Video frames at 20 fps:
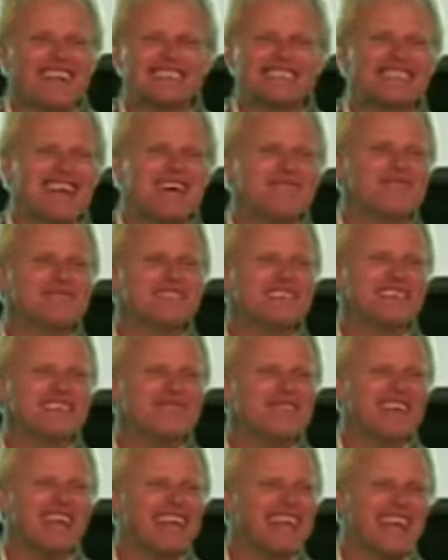
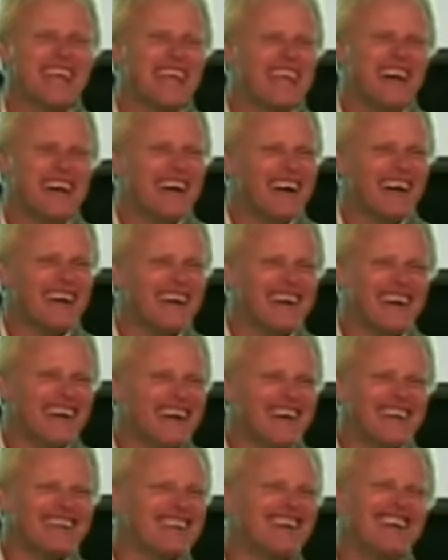tempting me.
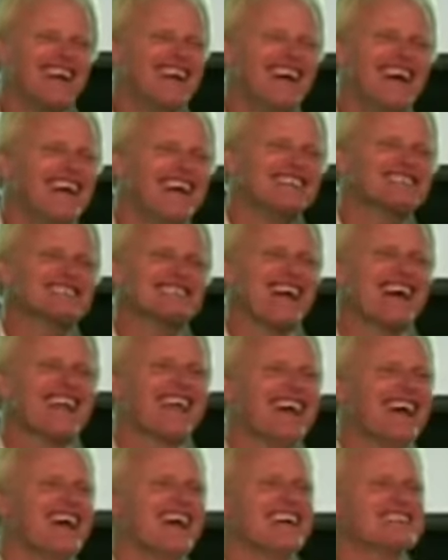It's
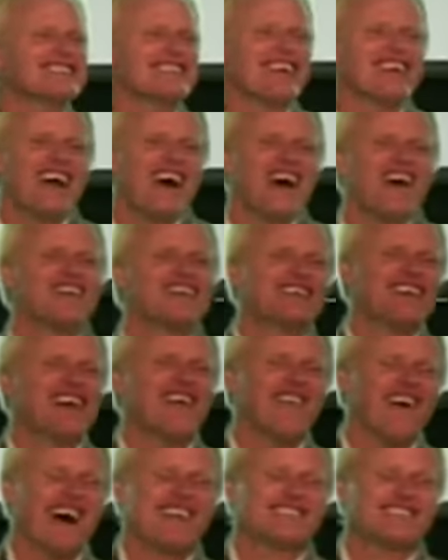like,
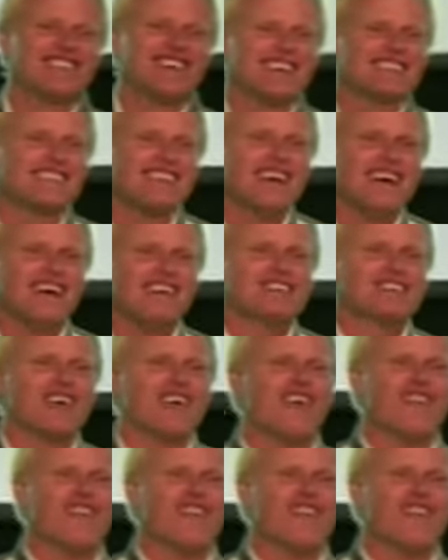okay, watch this. So